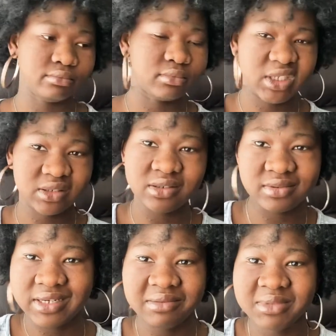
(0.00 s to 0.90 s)
I don't know what
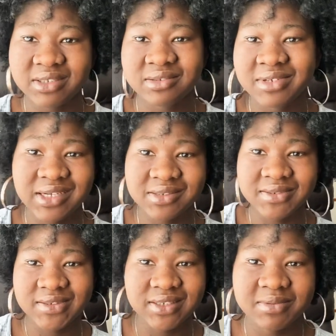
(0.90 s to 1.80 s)
that meant, but I
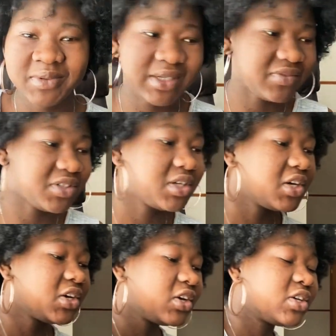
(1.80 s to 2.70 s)
just did whatever.
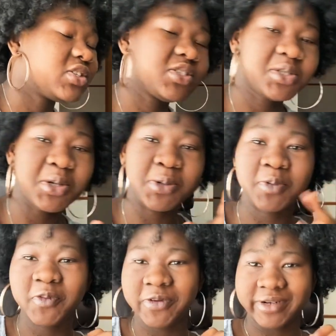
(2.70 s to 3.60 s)
So
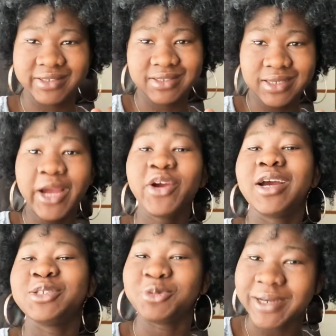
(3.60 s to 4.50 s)
first, are you
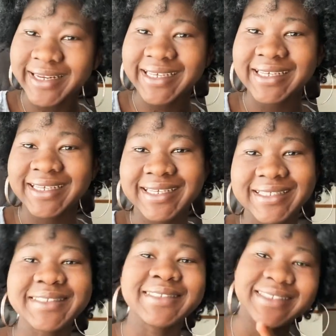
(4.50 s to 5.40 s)
guys ready
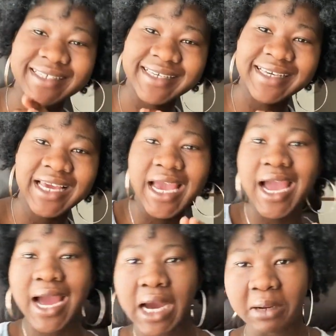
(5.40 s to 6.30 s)
to see
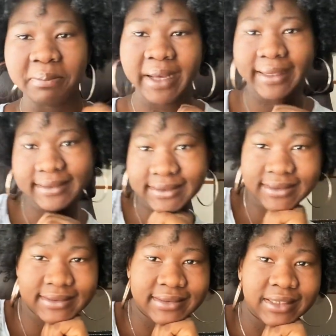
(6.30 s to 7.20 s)
our bags?
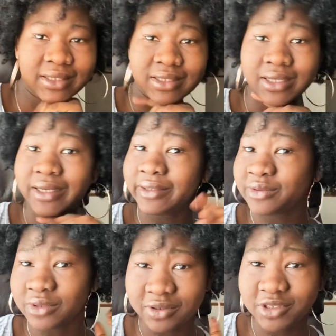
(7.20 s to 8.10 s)
And no
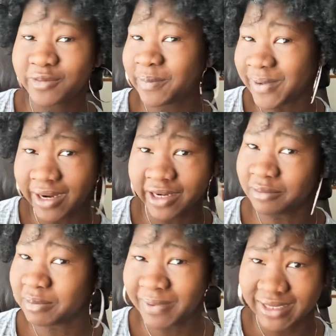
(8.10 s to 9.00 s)
worry, those people are gonna be
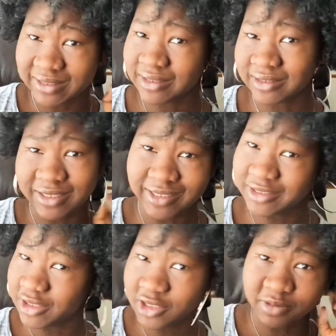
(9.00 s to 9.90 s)
passing. Like, they're
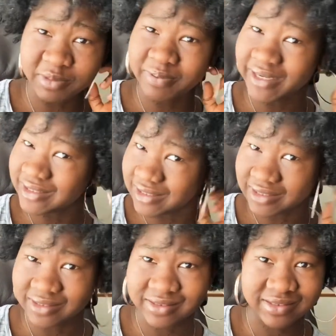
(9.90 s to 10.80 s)
gonna be
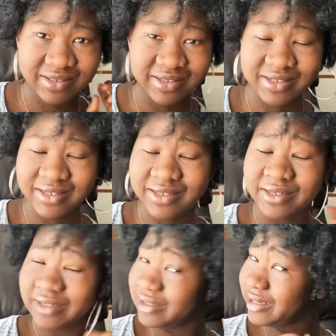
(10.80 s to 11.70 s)
passing.
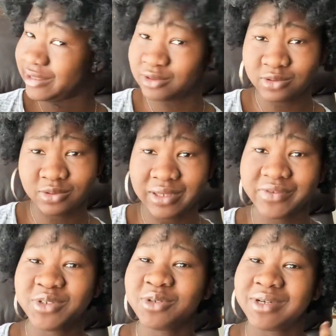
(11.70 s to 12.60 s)
I don't know why
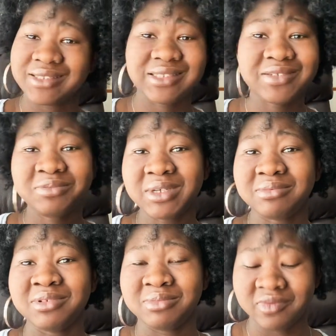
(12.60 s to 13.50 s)
Victoria, she's even making
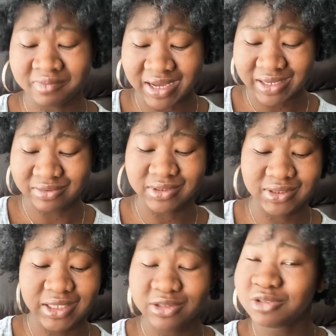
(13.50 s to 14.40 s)
me move my yamik.
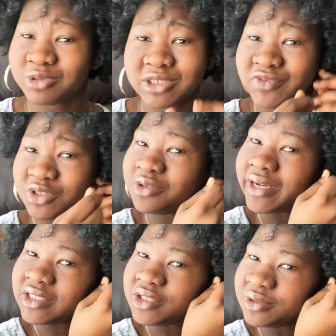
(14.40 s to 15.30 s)
I don't know what Victoria
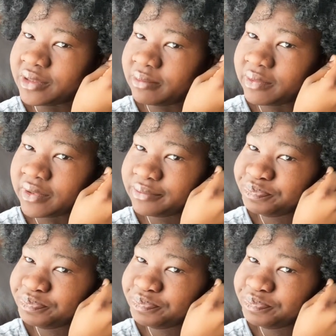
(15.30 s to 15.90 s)
is doing, but